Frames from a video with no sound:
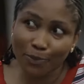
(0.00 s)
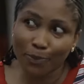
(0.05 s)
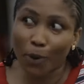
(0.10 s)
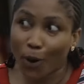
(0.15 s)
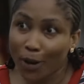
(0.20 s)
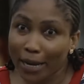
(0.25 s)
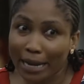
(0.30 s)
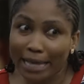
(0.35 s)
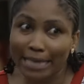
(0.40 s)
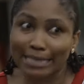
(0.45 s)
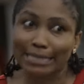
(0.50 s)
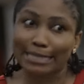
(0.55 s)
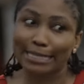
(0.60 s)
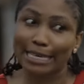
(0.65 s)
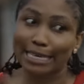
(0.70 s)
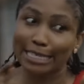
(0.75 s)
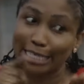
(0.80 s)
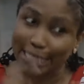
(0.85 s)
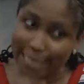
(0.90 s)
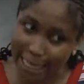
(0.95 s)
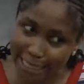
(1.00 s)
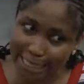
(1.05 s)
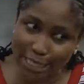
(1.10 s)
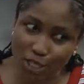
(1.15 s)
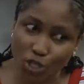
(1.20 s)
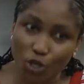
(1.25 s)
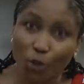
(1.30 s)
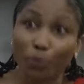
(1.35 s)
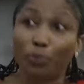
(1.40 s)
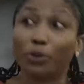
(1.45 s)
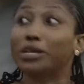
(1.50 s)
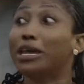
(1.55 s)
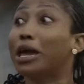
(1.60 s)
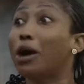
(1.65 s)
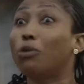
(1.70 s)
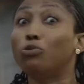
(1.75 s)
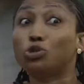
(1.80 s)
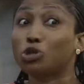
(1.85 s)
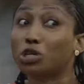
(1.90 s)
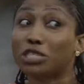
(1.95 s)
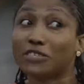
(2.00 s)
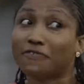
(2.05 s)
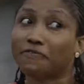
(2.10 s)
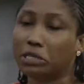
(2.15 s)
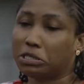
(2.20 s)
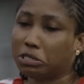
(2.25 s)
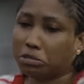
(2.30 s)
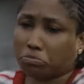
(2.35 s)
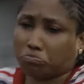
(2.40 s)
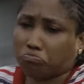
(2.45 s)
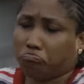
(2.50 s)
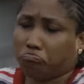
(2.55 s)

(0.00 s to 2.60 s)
More or less injecting somebody, I will just faint.